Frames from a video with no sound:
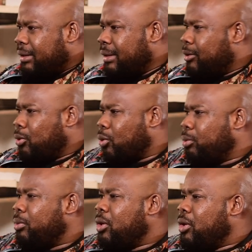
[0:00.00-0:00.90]
in that
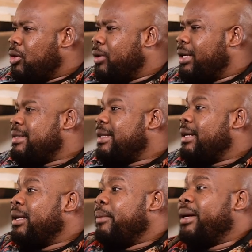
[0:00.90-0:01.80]
group sure you
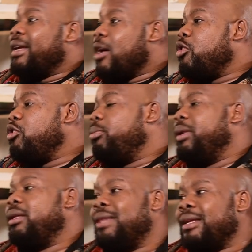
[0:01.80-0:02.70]
understand sure but now you
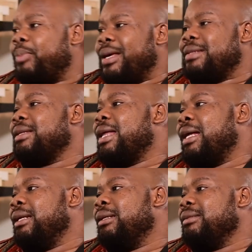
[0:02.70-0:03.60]
being that
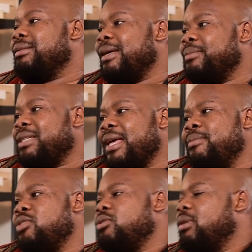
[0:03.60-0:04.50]
personal
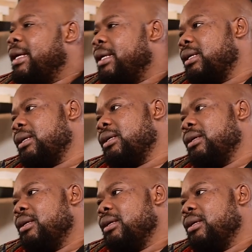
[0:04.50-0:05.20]
sometimes you like